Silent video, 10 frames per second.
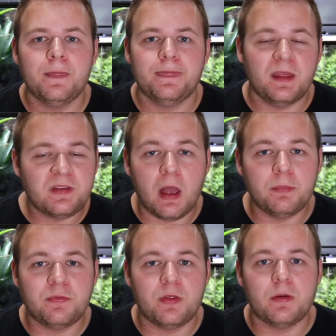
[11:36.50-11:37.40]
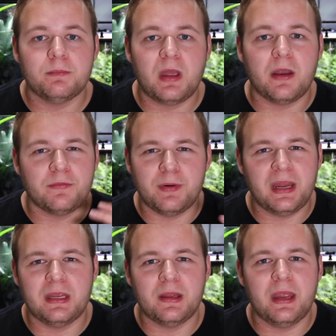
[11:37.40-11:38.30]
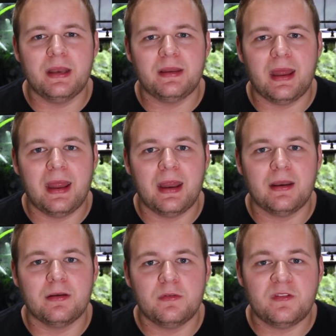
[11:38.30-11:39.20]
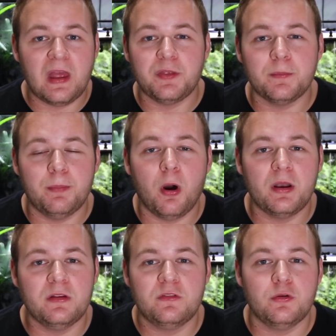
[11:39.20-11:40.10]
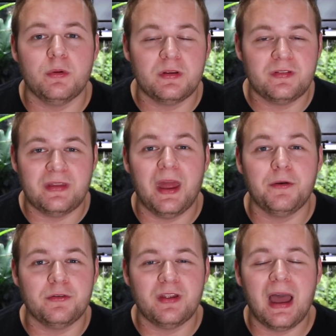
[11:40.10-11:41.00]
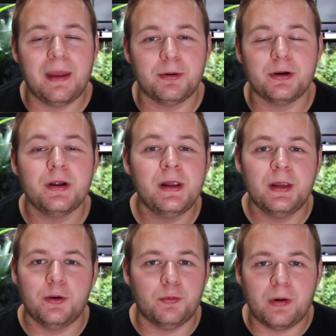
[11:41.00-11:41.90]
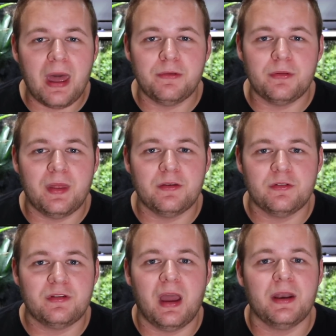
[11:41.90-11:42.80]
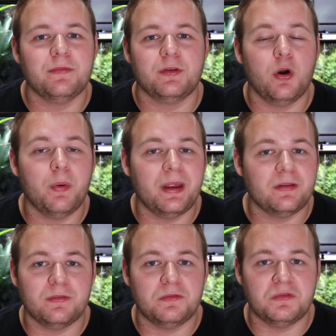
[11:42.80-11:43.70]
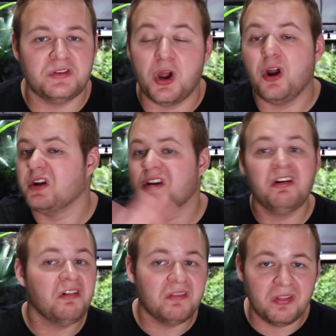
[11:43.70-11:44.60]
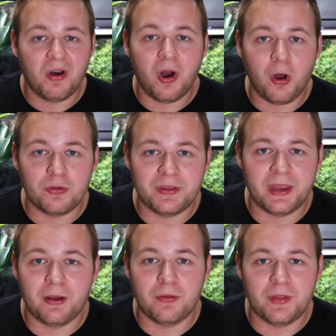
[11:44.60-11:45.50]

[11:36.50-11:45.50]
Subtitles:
This helps them kind of regulate and set their bodies to a standard timer rather than just kind of going dark all day, all